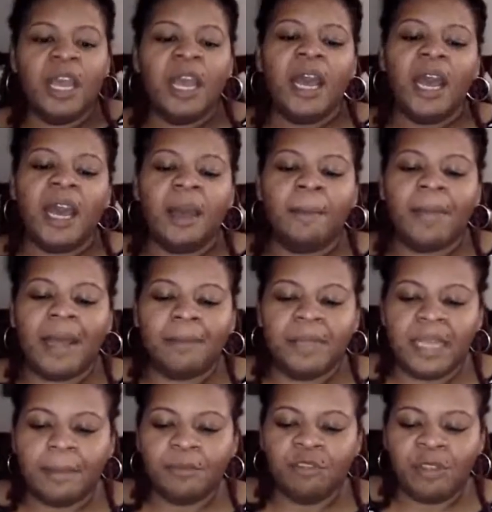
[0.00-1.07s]
I
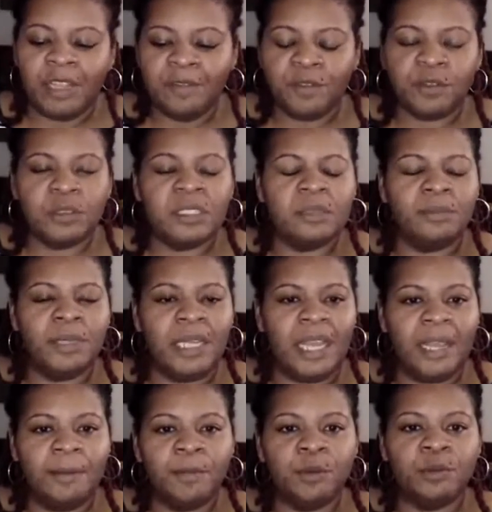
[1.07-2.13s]
mean, I'm grateful to be
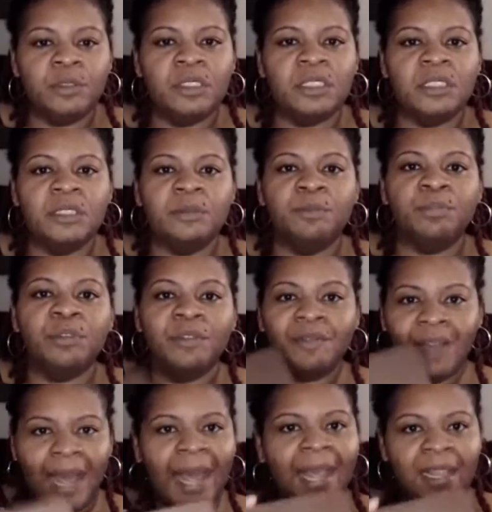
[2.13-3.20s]
able to
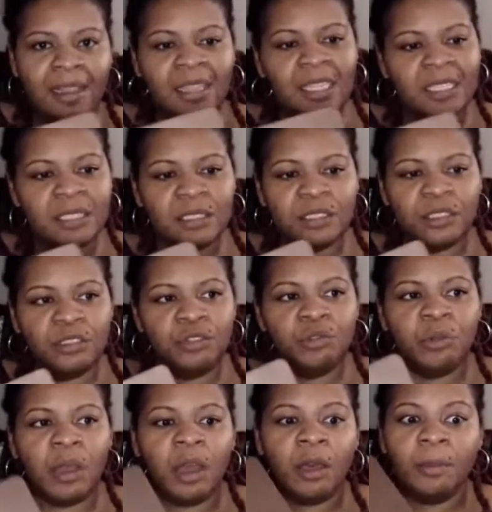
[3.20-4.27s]
provide this to
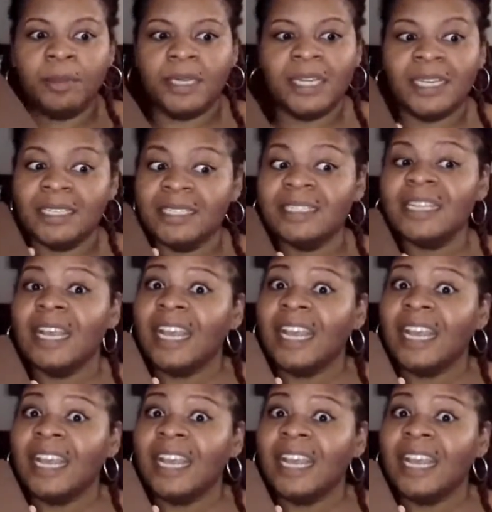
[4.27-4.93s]
you all, because